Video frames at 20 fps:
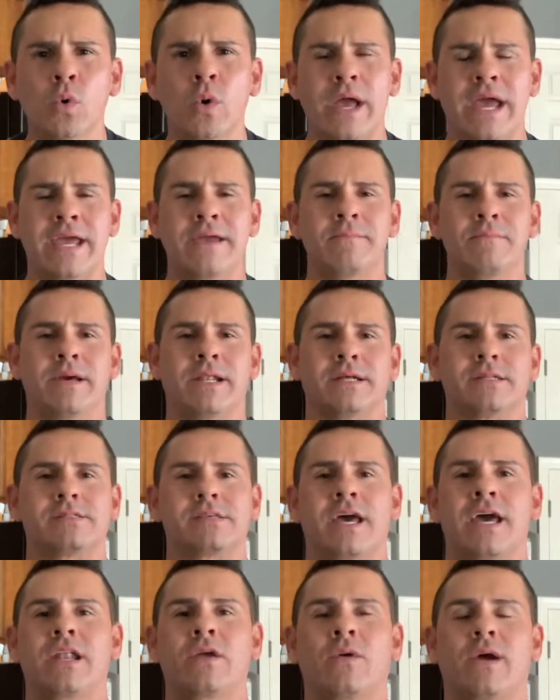8 minutes.
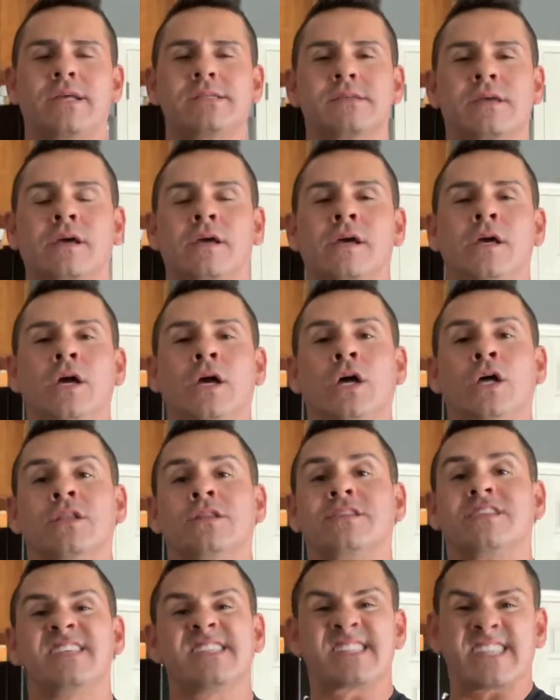Anyways,
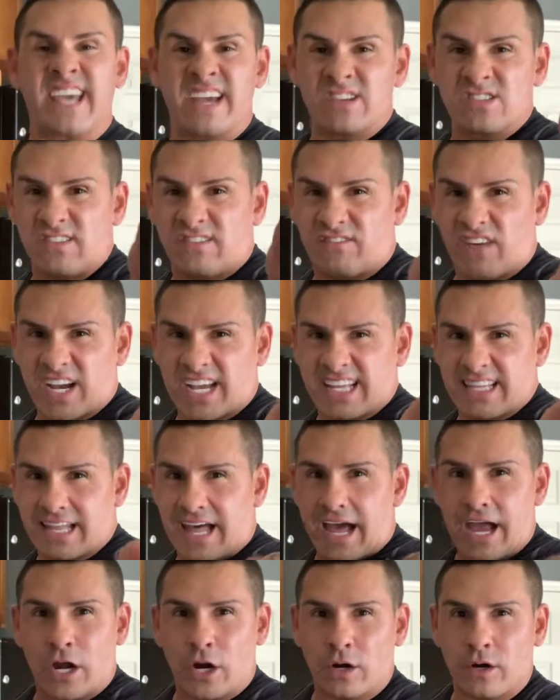the scale's a fucking
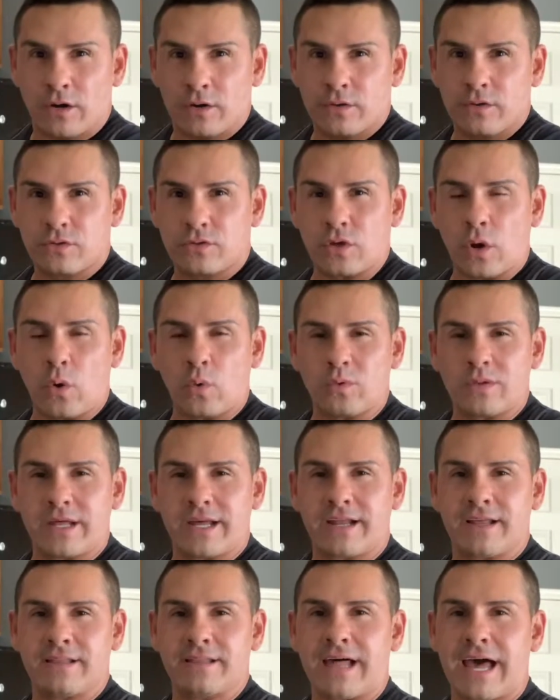liar. Don't
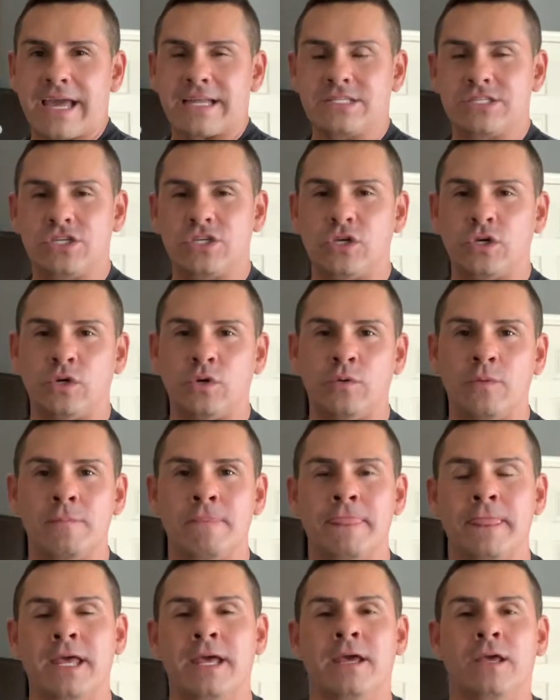let it lie to you.
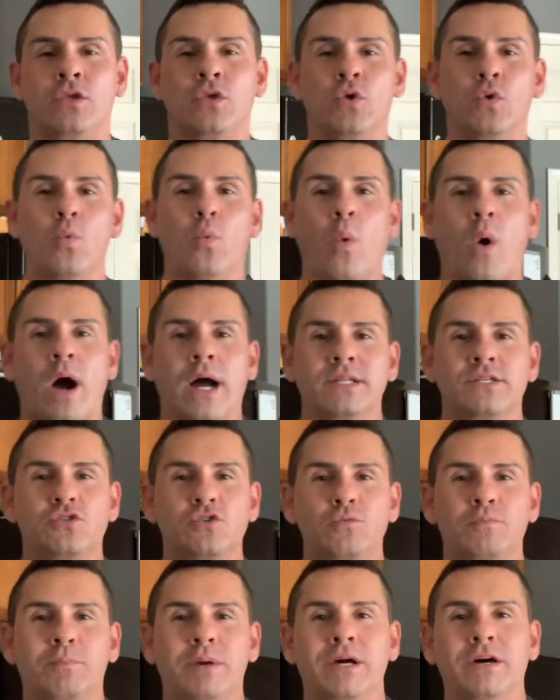You want
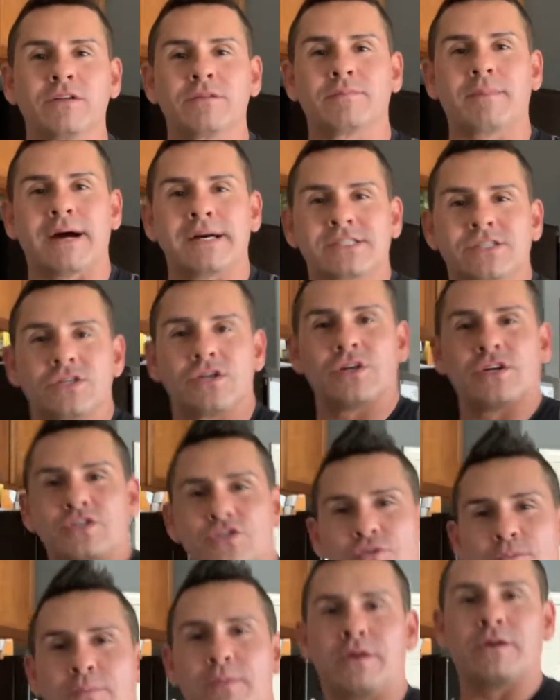to build muscle. As
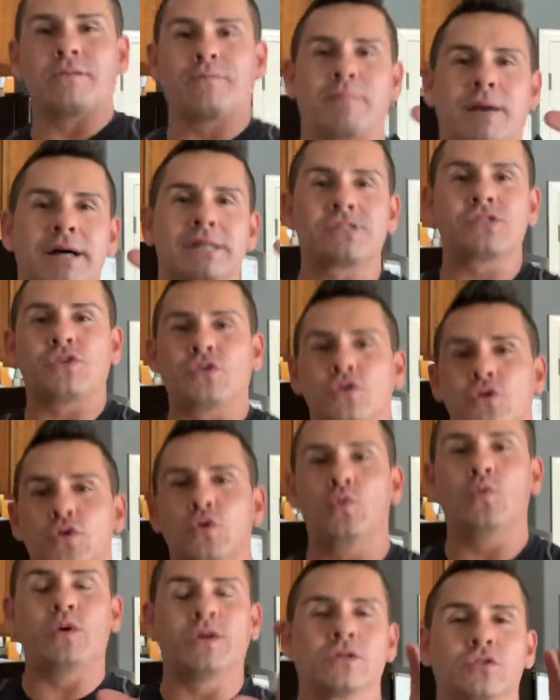you build muscle,
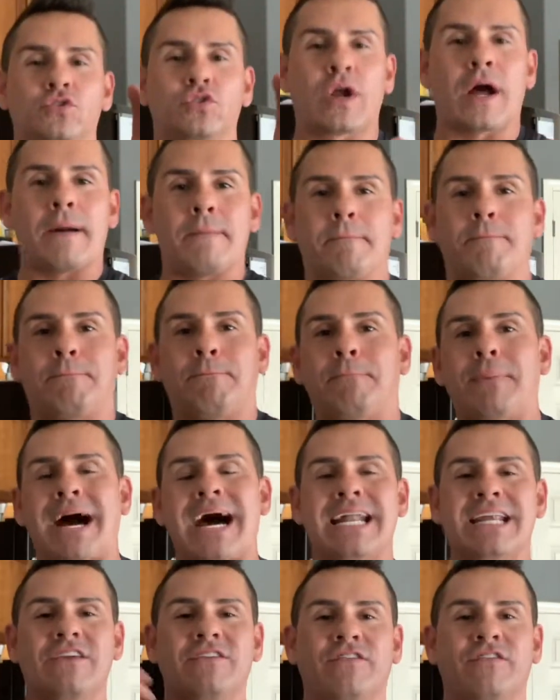you will drop
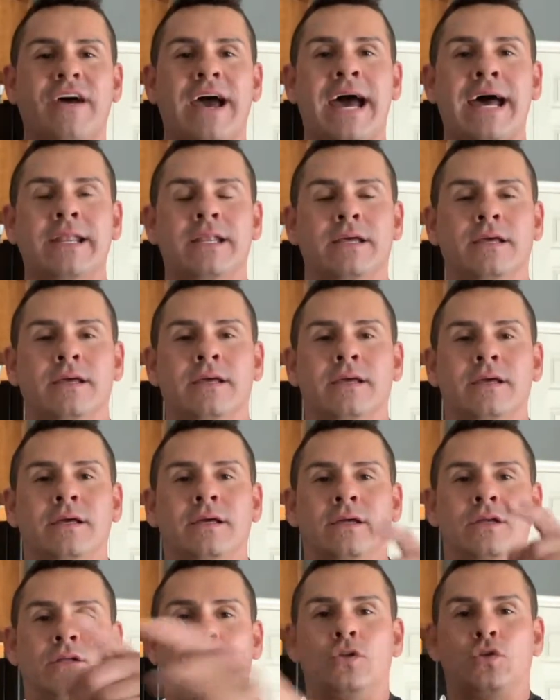body fat.
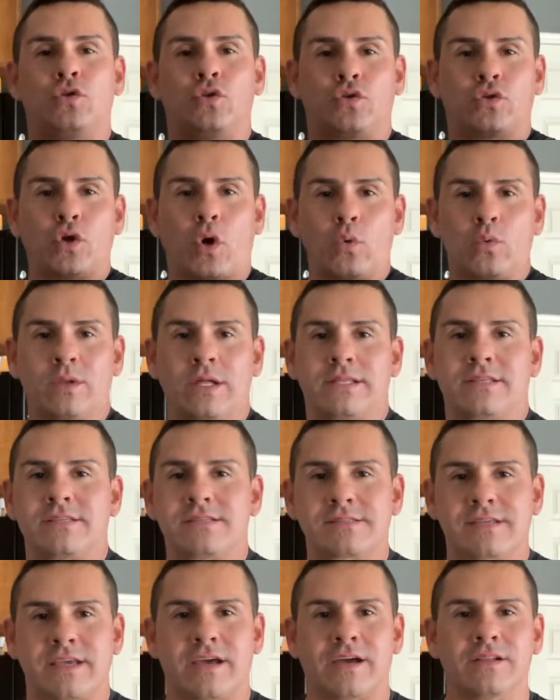Don't let the
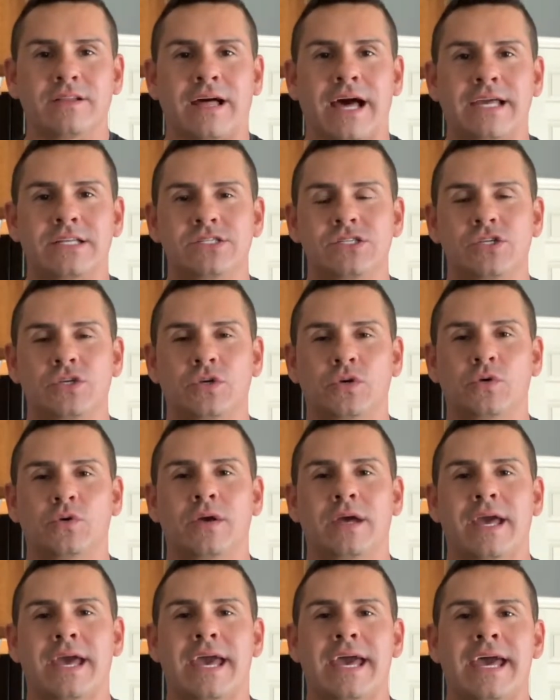scale lie to
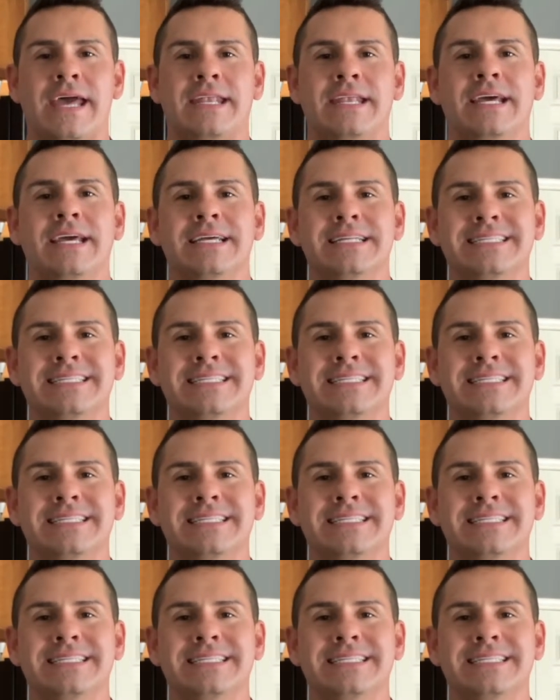you and